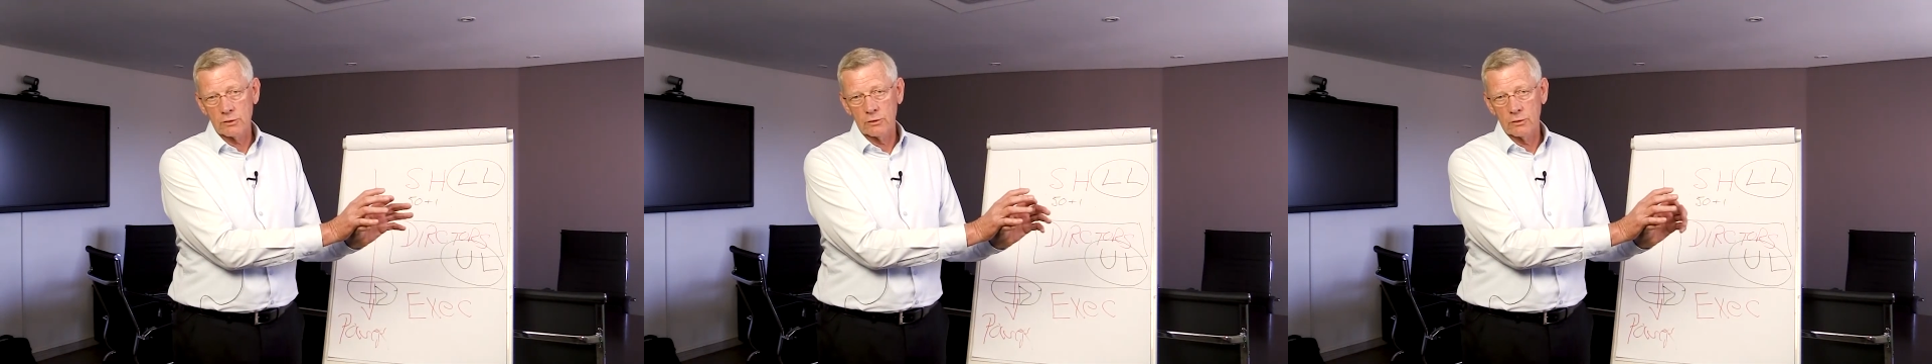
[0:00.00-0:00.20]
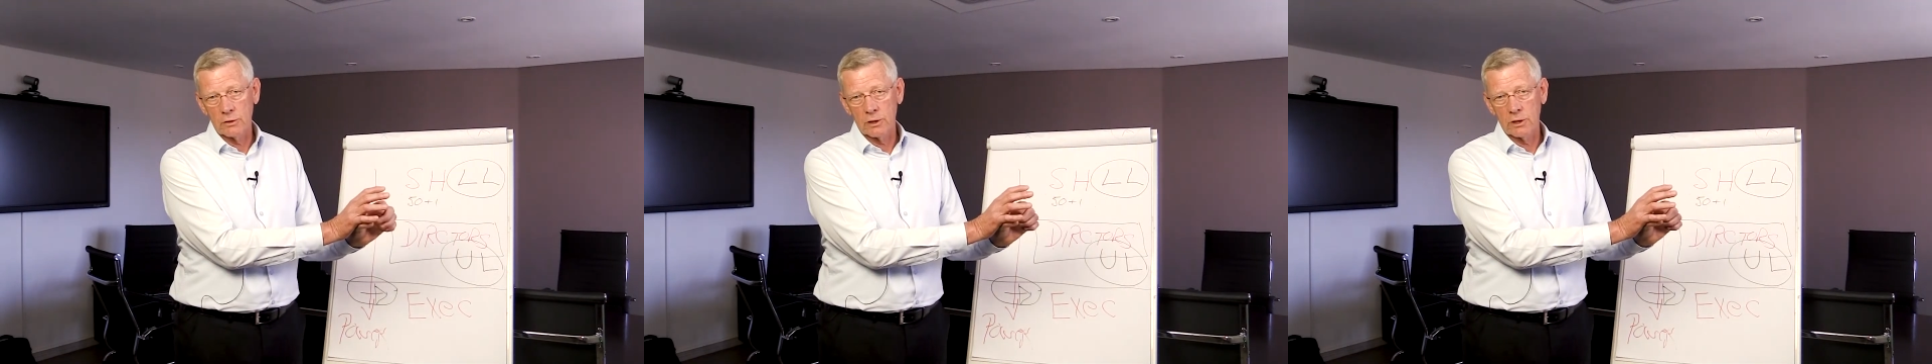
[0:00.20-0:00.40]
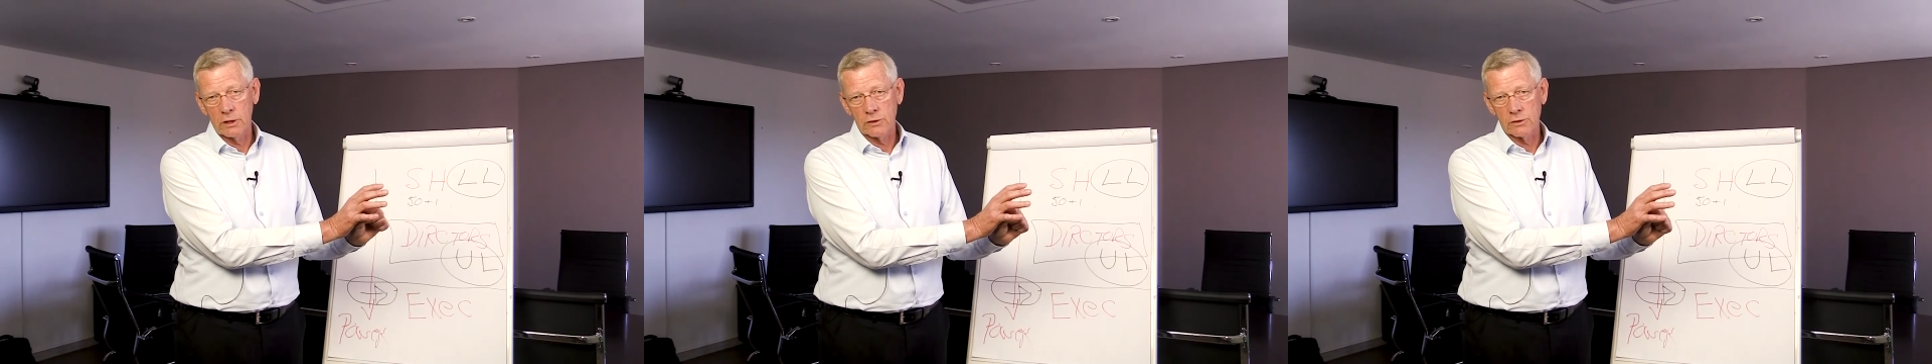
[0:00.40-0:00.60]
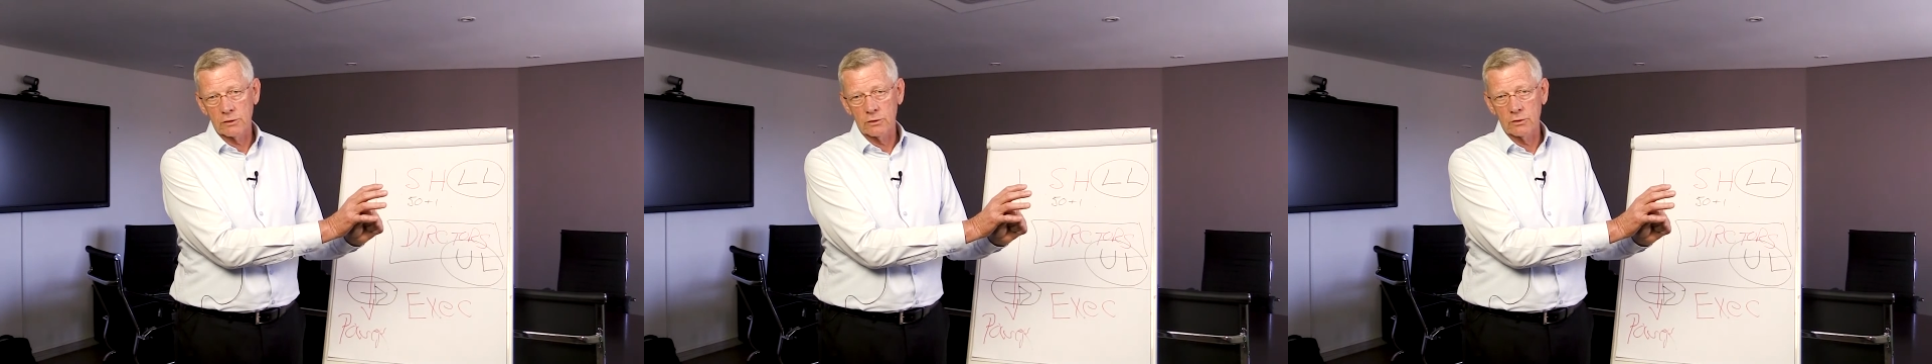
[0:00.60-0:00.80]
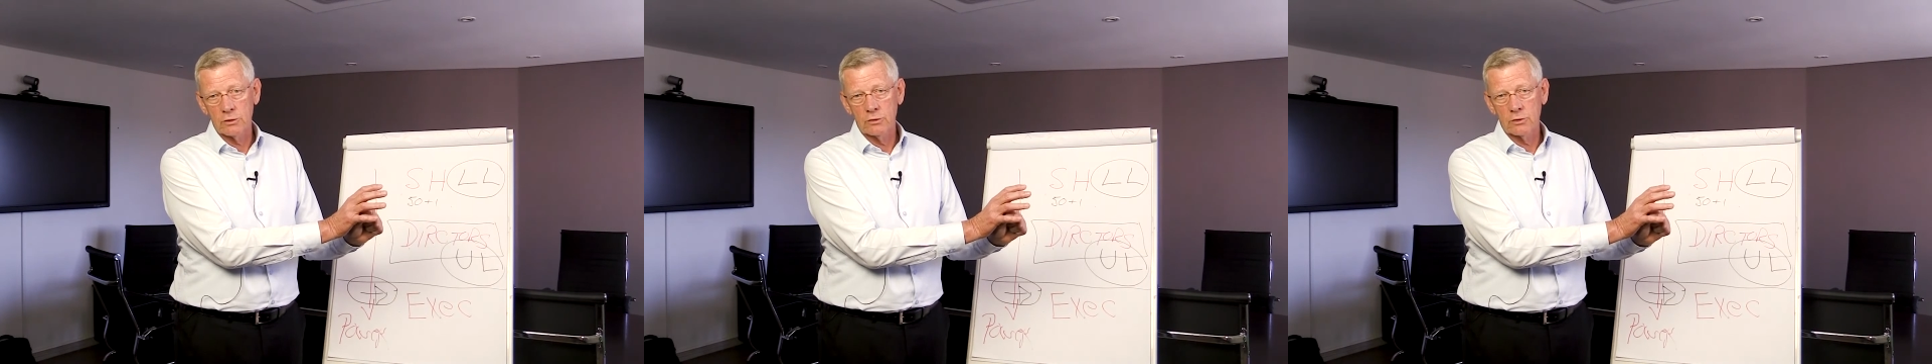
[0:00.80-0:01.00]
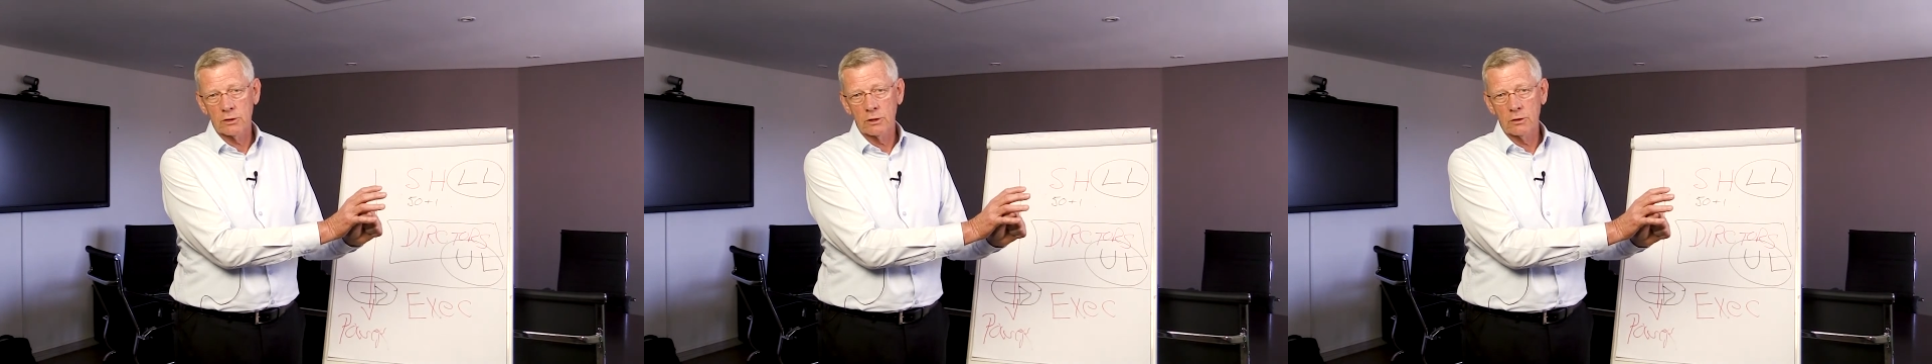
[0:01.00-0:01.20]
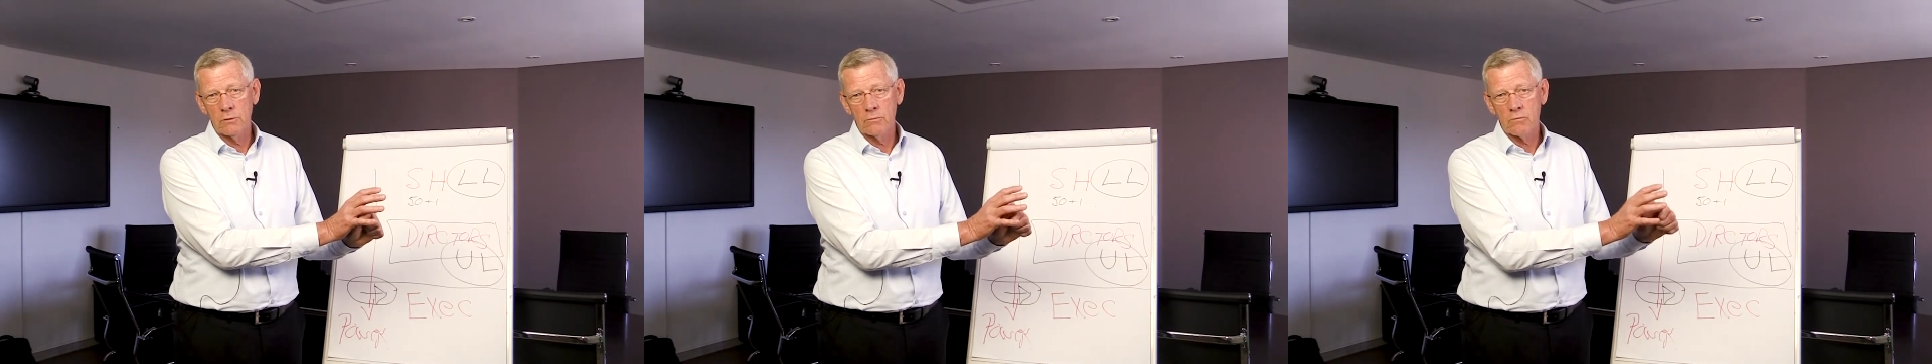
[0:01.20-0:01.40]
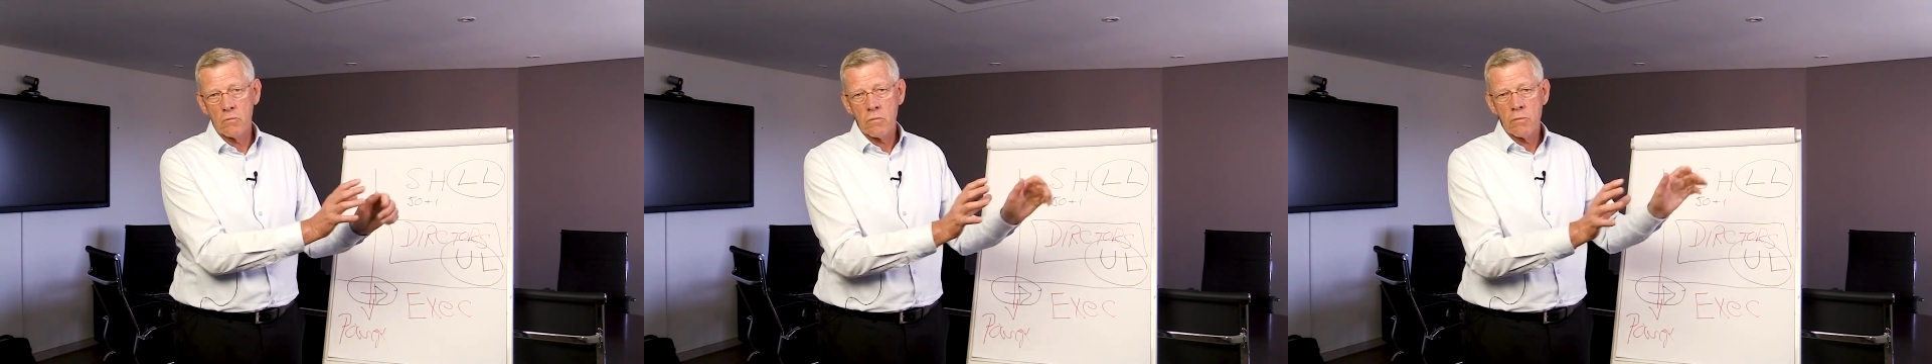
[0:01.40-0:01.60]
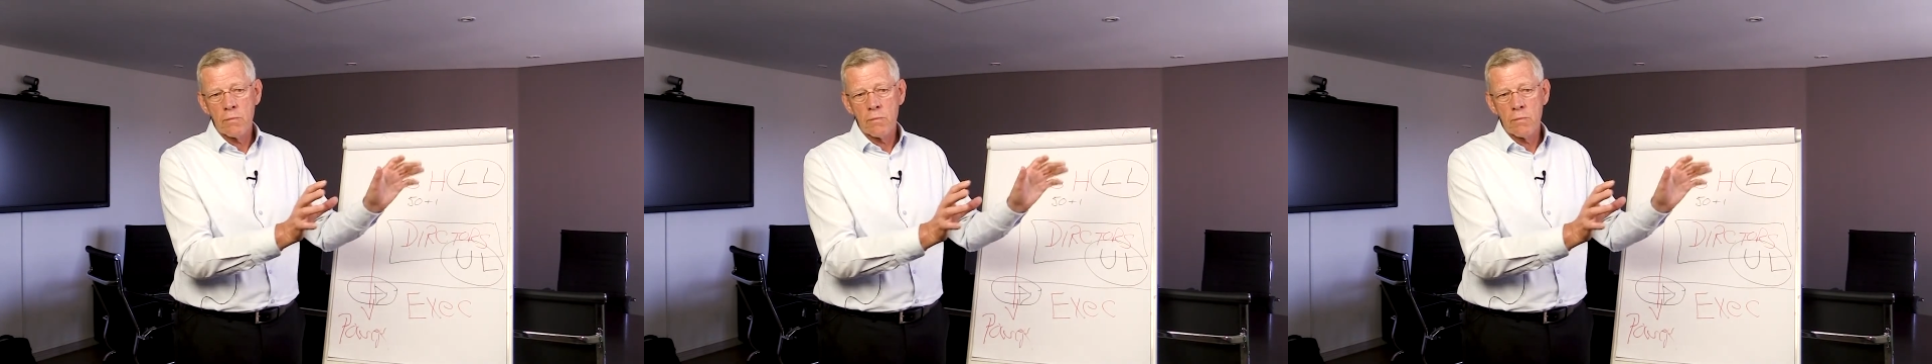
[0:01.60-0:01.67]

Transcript: to the Constitution.